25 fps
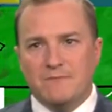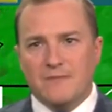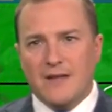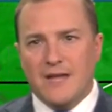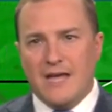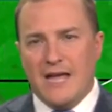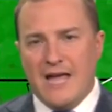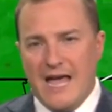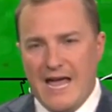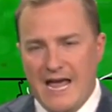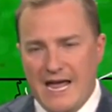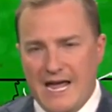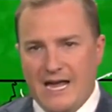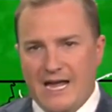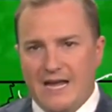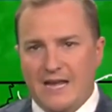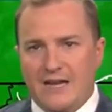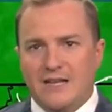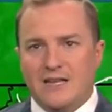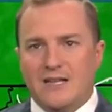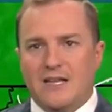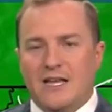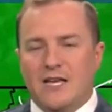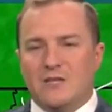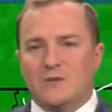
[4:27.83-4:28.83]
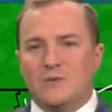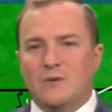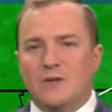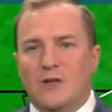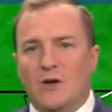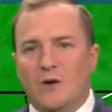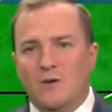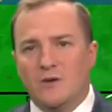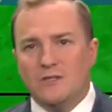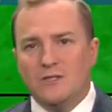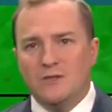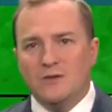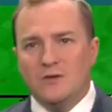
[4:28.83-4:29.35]
and as we
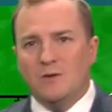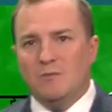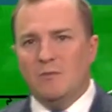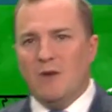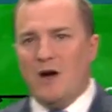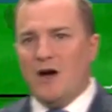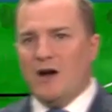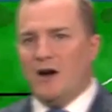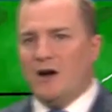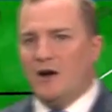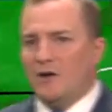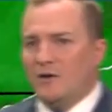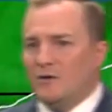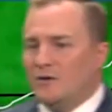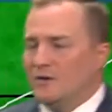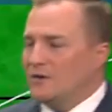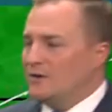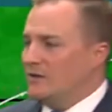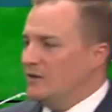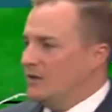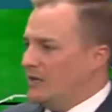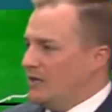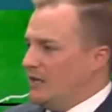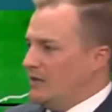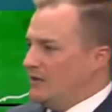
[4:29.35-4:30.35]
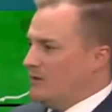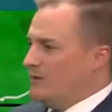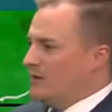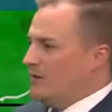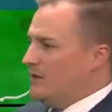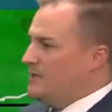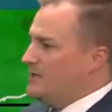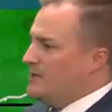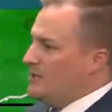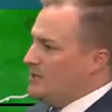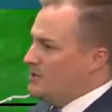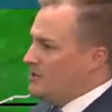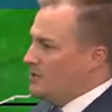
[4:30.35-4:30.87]
go into tomorrow, look at the
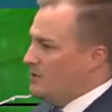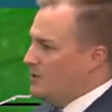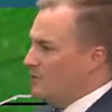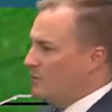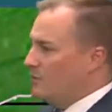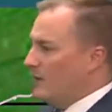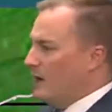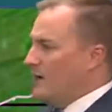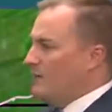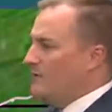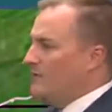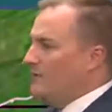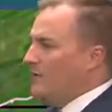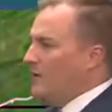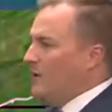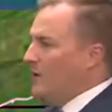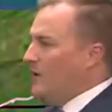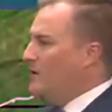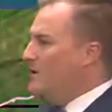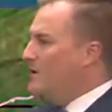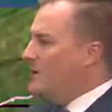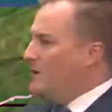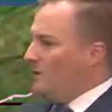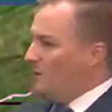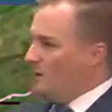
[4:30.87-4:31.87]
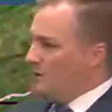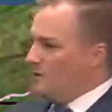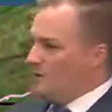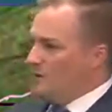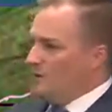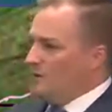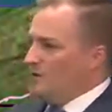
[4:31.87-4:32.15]
additional rainfall, which could